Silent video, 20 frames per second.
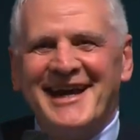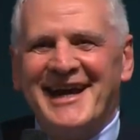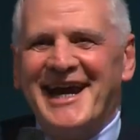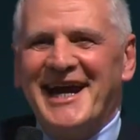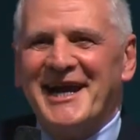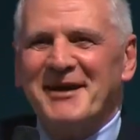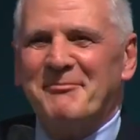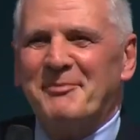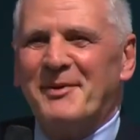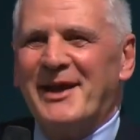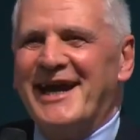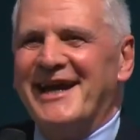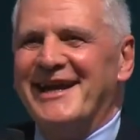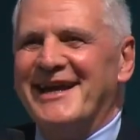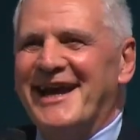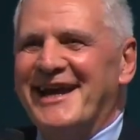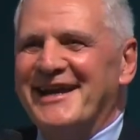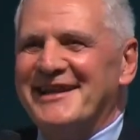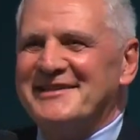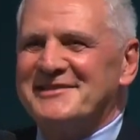
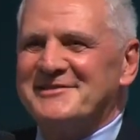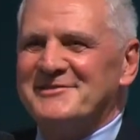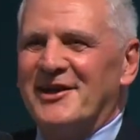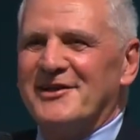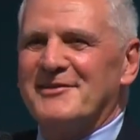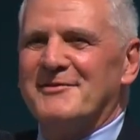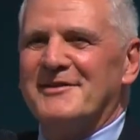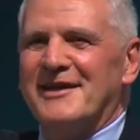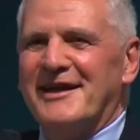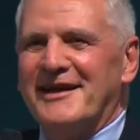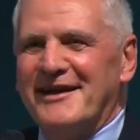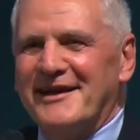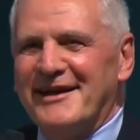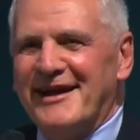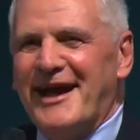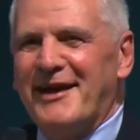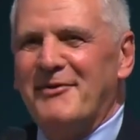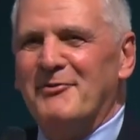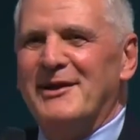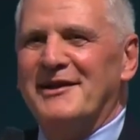airplane, and it's not.
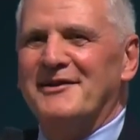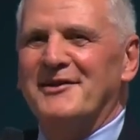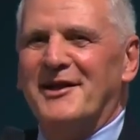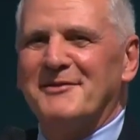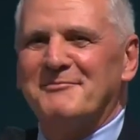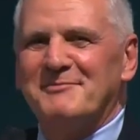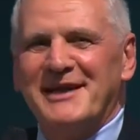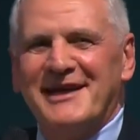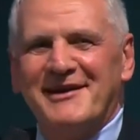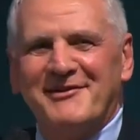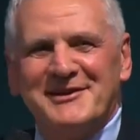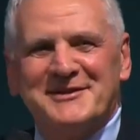I will not be